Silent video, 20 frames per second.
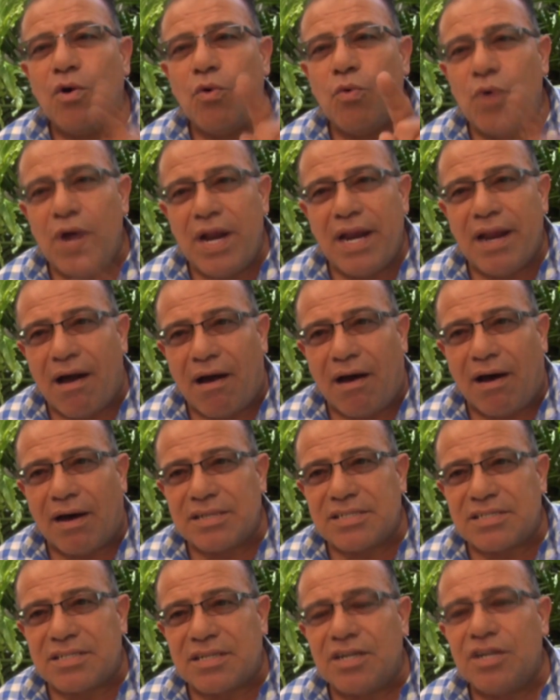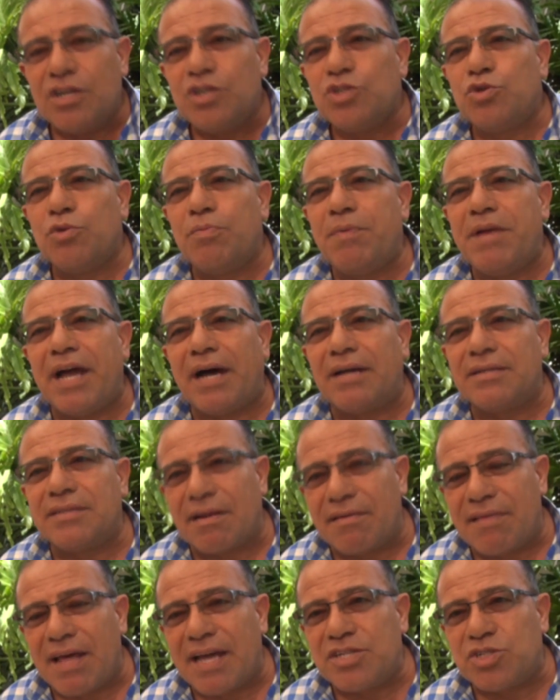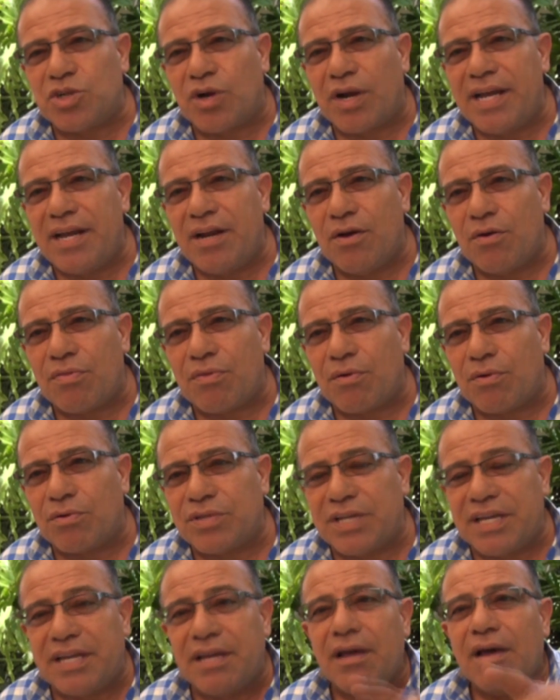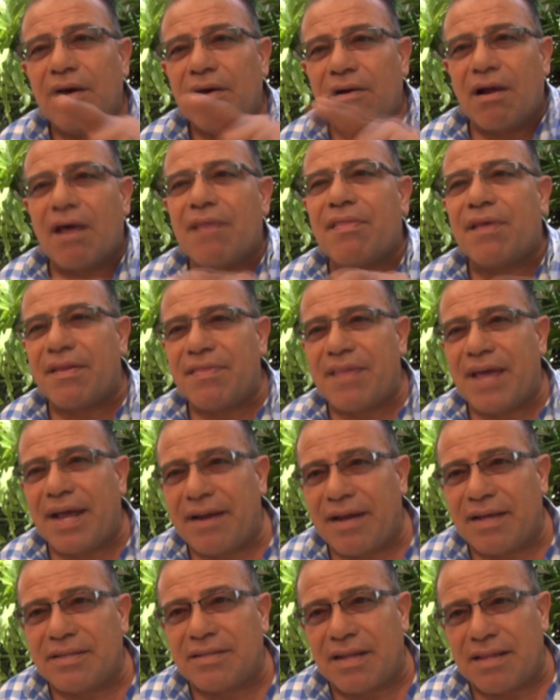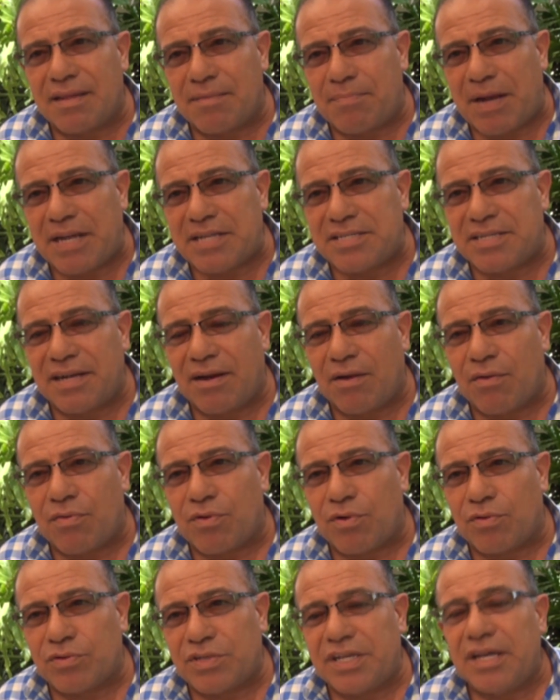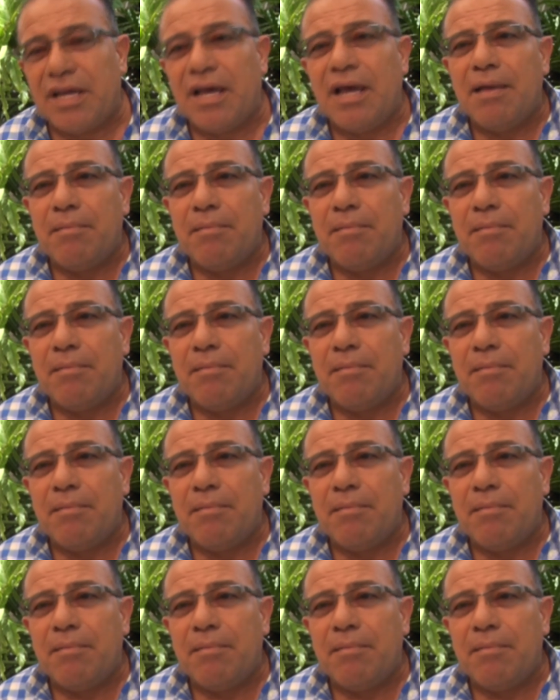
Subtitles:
will ask to be under the Israeli Authority rather than under the Palestinian Authority.